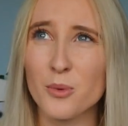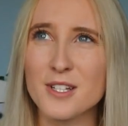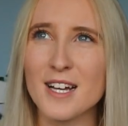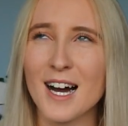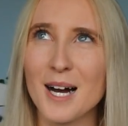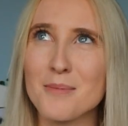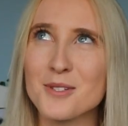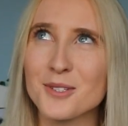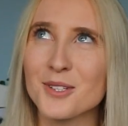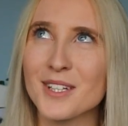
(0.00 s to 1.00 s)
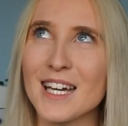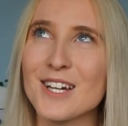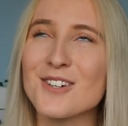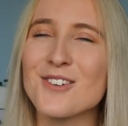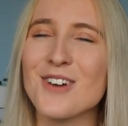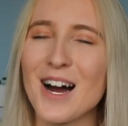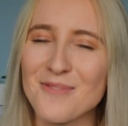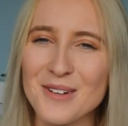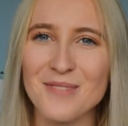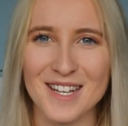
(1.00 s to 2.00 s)
It was absolutely
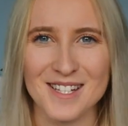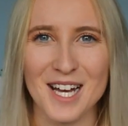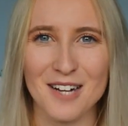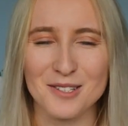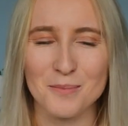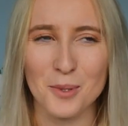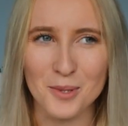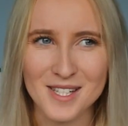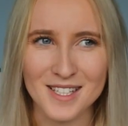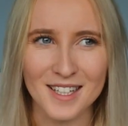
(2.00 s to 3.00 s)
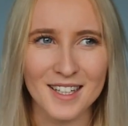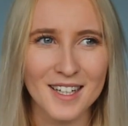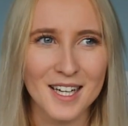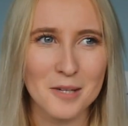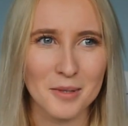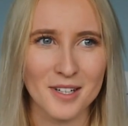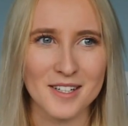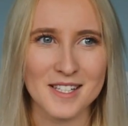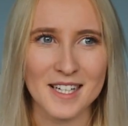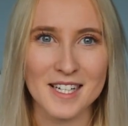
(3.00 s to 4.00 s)
crapping myself to post it
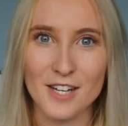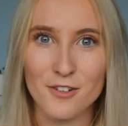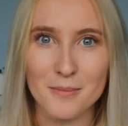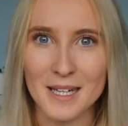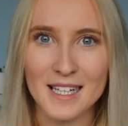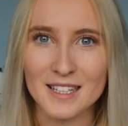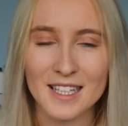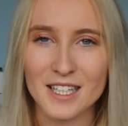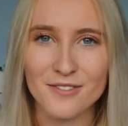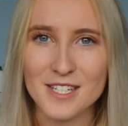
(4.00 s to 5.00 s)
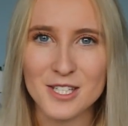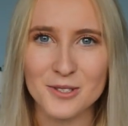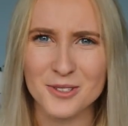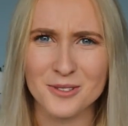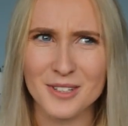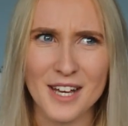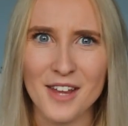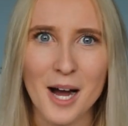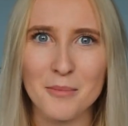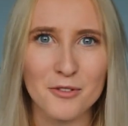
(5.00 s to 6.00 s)
because I'd never made like a video like
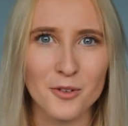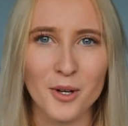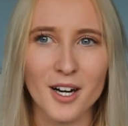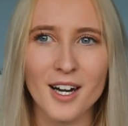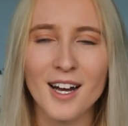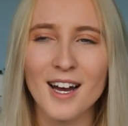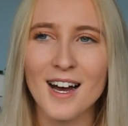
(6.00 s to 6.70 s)
that before,